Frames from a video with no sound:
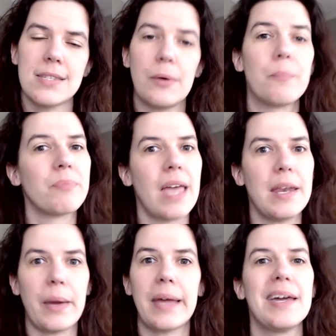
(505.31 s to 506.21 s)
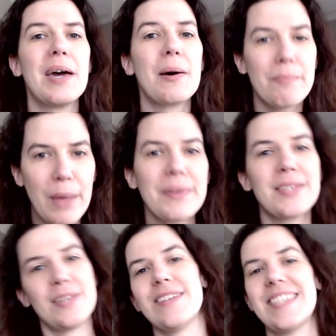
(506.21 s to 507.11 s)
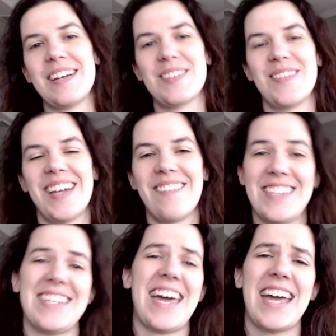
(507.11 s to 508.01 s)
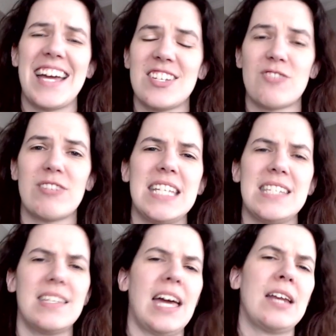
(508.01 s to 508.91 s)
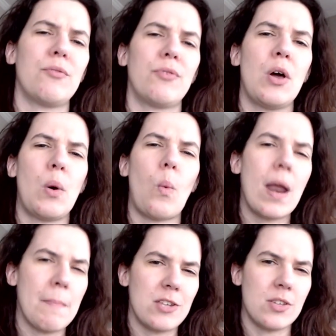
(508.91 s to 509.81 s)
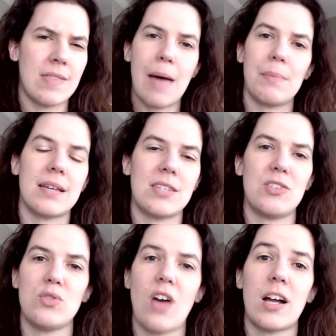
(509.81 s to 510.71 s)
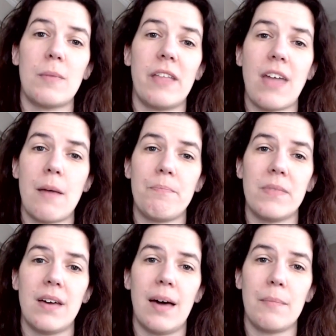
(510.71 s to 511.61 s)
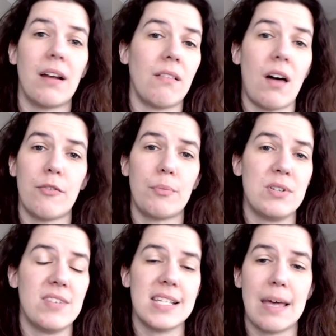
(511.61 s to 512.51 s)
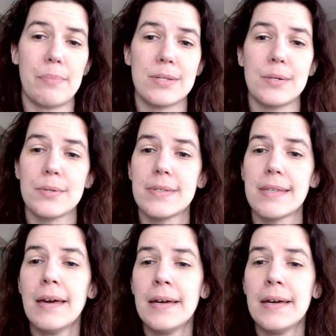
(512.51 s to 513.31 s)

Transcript: So anyway, public service announcement of the day. I just really did kind of want to mention that because I do talk about them in a lot of previous episodes.